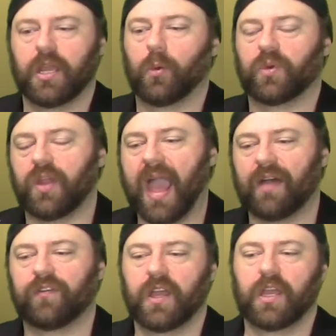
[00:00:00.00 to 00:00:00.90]
When you
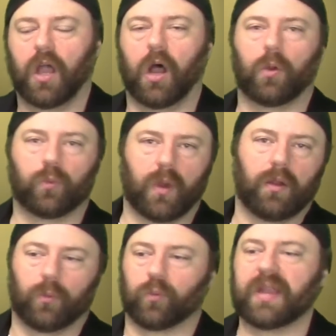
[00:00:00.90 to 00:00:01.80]
have a
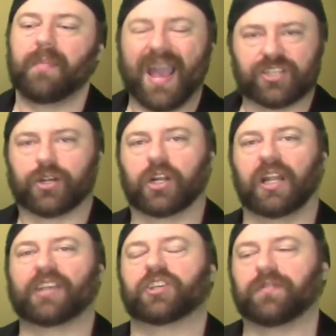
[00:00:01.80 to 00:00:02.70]
remaster
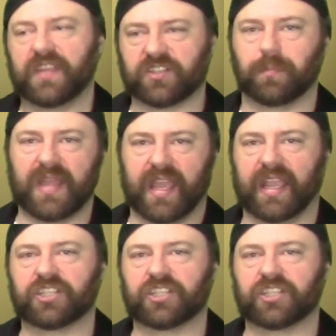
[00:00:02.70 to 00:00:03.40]
collection this big,